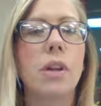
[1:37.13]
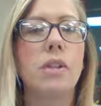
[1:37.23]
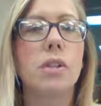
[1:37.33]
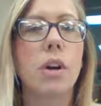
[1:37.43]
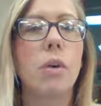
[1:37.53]

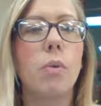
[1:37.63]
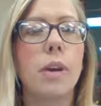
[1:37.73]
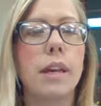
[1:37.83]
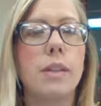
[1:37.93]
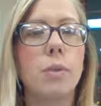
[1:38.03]
So
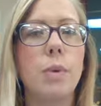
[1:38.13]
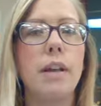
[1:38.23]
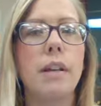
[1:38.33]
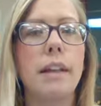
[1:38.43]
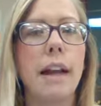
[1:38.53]
it is
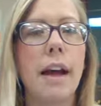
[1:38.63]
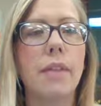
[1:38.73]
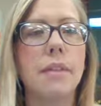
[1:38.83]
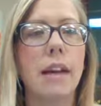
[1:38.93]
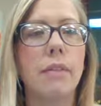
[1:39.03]
really
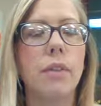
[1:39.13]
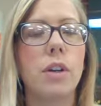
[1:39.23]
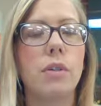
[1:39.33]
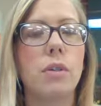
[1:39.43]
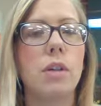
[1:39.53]
not the time for
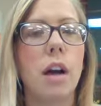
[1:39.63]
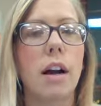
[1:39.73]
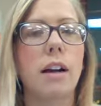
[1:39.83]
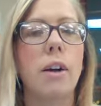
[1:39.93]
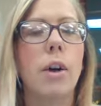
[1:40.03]
you to
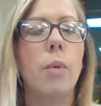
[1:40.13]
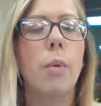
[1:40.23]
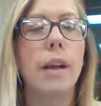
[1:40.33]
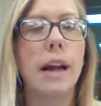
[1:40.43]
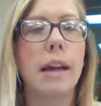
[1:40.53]
talk
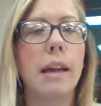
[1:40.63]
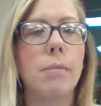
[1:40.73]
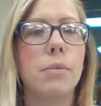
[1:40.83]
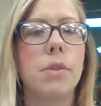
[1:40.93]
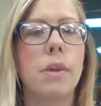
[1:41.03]
when I
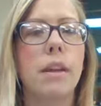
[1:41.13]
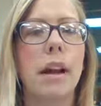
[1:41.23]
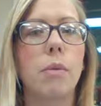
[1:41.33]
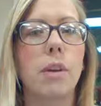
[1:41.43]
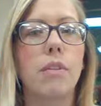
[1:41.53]
am doing
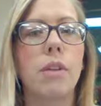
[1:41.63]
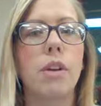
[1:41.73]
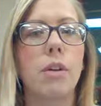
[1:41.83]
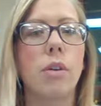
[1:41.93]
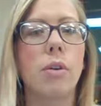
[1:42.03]
that
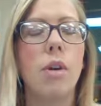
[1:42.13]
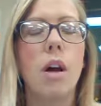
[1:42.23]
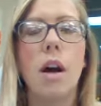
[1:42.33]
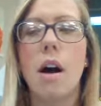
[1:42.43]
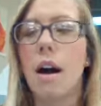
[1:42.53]
review
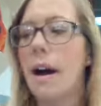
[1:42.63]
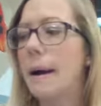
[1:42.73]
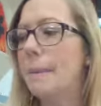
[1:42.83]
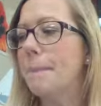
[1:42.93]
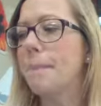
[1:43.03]

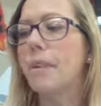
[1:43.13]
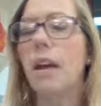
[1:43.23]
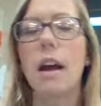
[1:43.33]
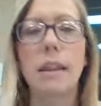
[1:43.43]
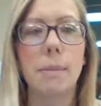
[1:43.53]

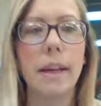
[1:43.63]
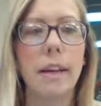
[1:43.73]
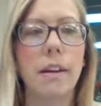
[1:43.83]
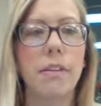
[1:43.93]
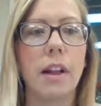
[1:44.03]
at the
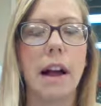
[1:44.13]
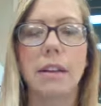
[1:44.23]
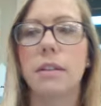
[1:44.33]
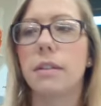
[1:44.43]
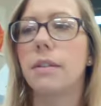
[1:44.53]
beginning of
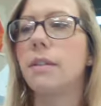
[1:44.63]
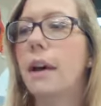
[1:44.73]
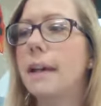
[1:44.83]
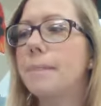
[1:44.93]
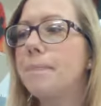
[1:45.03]
class,
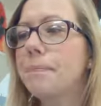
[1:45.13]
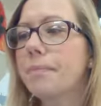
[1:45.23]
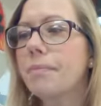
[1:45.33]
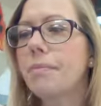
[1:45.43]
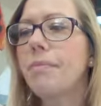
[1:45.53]
okay?
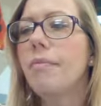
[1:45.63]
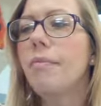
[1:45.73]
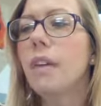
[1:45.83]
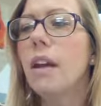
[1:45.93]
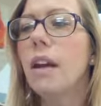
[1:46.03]

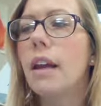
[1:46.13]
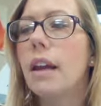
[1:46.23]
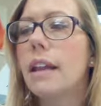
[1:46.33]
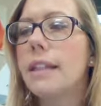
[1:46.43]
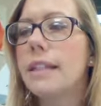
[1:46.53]

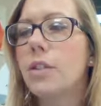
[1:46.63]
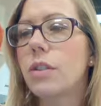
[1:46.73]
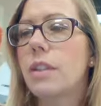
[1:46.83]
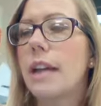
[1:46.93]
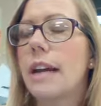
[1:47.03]
In
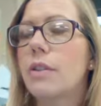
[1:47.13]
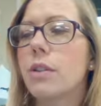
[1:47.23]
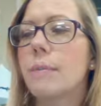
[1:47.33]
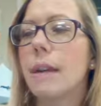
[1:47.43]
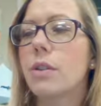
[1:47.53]
addition to that,
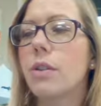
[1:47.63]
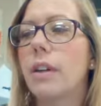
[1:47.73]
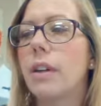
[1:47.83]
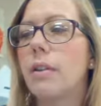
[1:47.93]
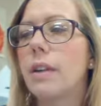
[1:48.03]
just make sure
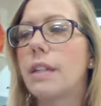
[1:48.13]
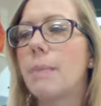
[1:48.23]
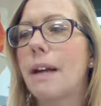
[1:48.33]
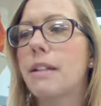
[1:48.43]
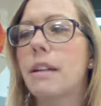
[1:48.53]
that you're
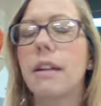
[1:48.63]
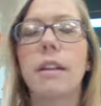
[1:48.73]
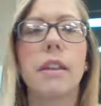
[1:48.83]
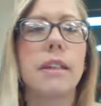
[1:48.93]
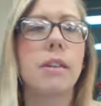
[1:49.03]
respecting
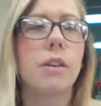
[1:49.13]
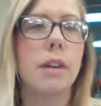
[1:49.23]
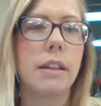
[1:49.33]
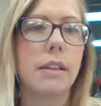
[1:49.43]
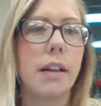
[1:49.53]
things that are
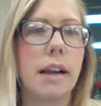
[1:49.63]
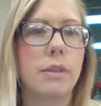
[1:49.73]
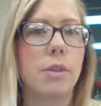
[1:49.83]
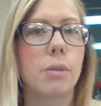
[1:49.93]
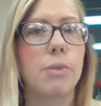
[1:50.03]
in the
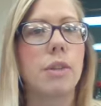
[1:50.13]
classroom.